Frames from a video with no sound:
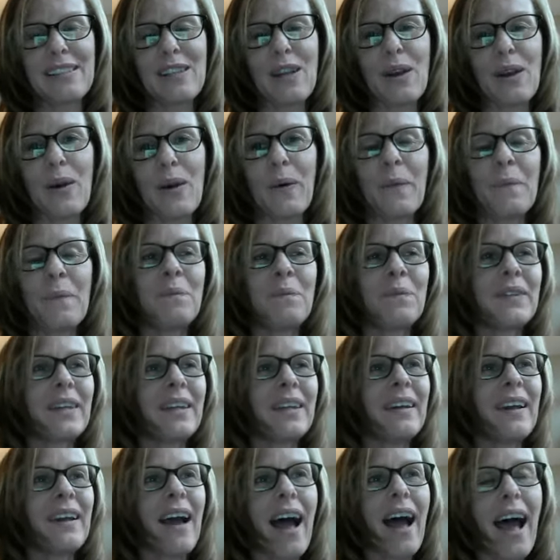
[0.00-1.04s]
So
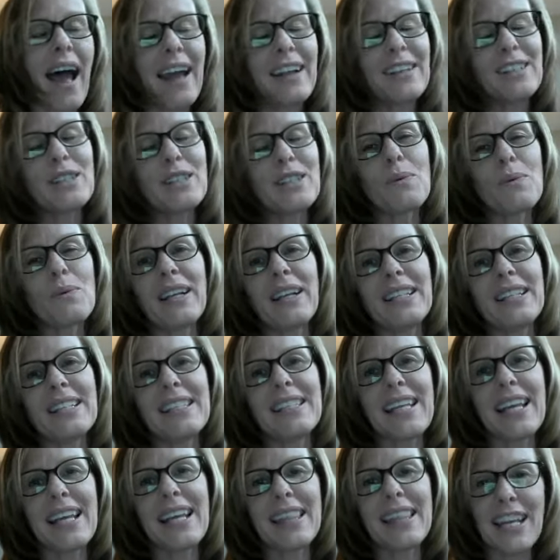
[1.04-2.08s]
I just wanted to
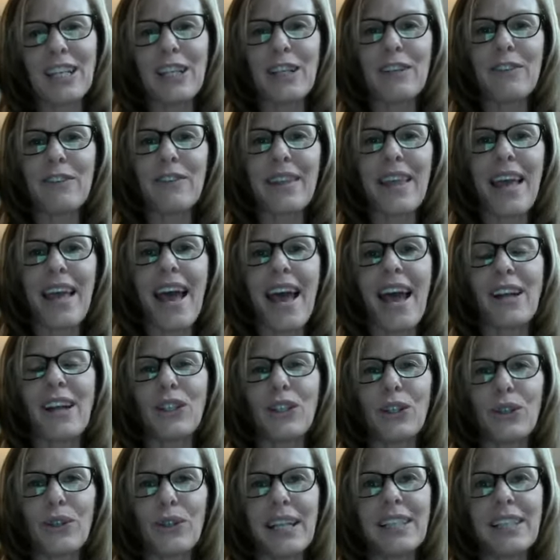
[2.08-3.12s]
say thank you for that.
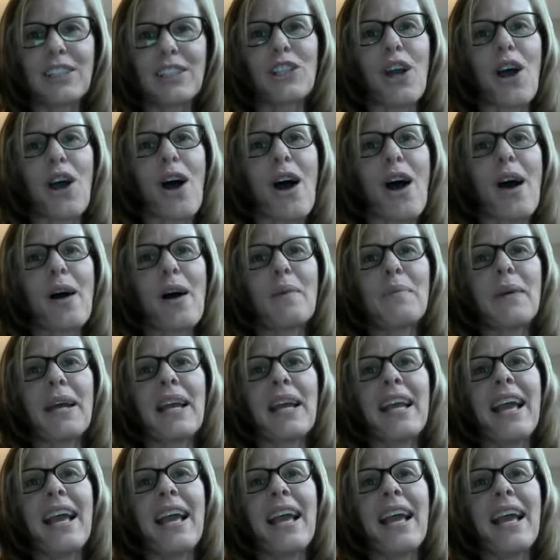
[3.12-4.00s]
Great job.